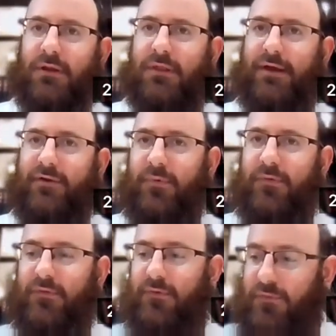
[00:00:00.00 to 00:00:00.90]
in that
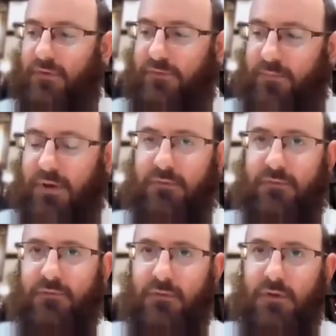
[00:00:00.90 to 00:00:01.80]
specific
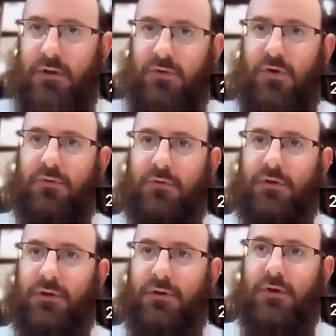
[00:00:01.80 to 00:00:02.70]
space
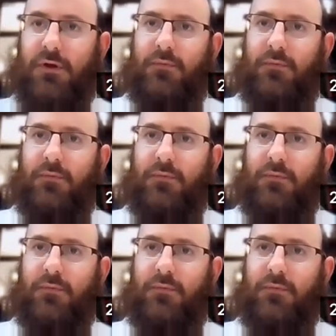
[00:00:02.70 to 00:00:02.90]
totally.